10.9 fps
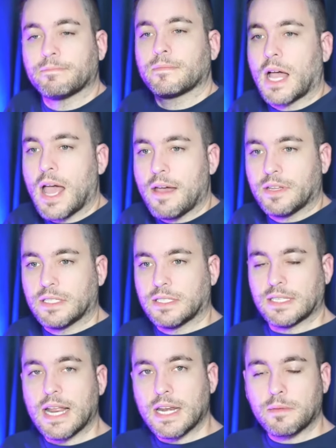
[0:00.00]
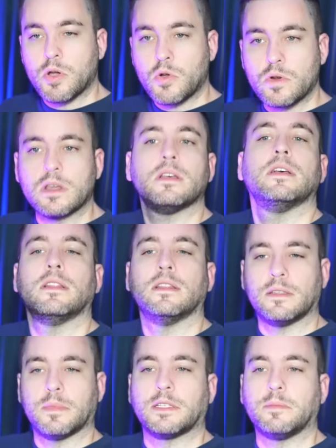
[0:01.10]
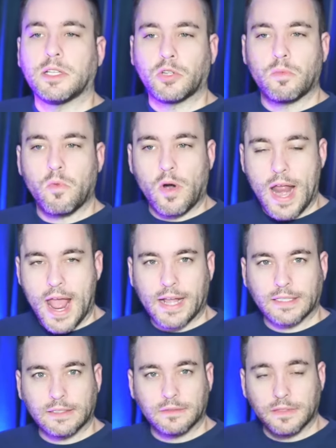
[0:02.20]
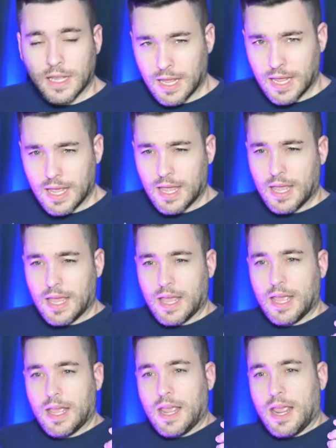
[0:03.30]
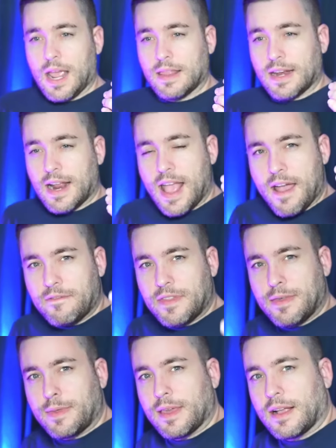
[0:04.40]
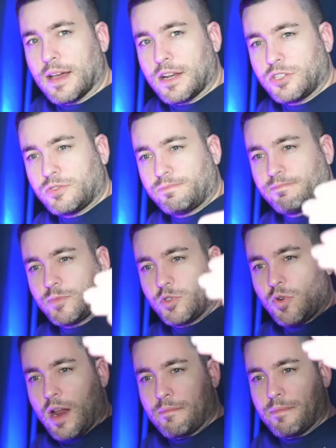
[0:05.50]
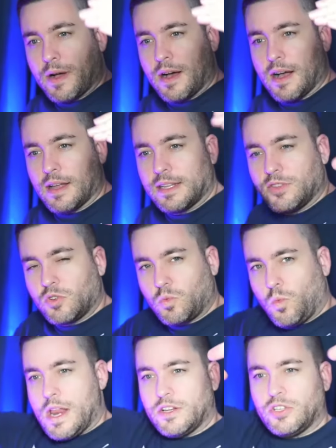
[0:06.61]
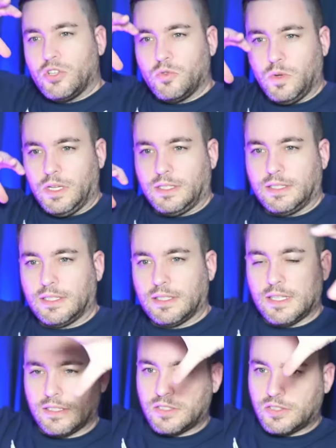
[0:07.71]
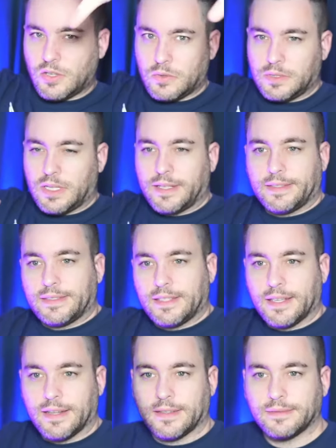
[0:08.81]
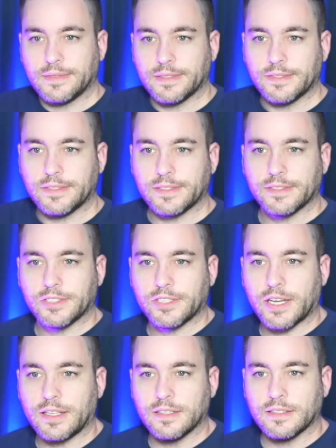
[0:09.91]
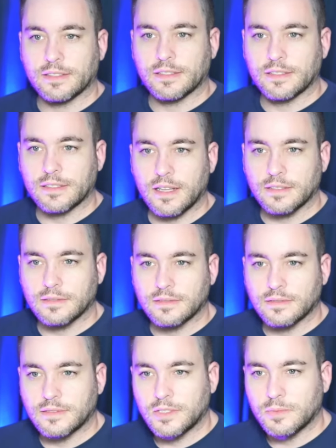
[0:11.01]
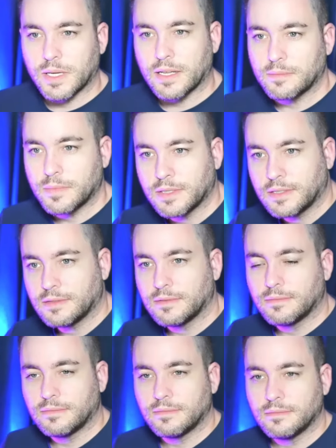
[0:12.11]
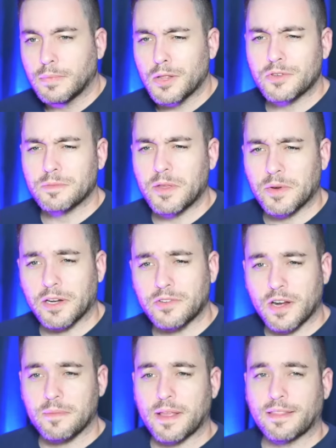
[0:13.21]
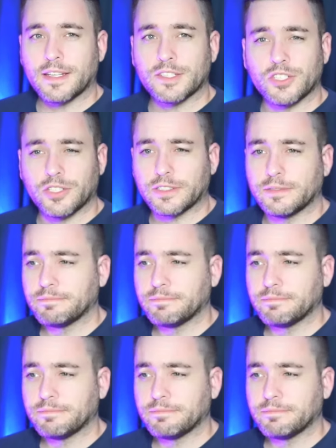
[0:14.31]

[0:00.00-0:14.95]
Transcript: I have it in standing mode. This makes me a little more active. And then I have the thing on a tripod and there's weight to it. And then so like, yeah, there's there's shakiness. It's not too bad, but it bothers me when I try to make things look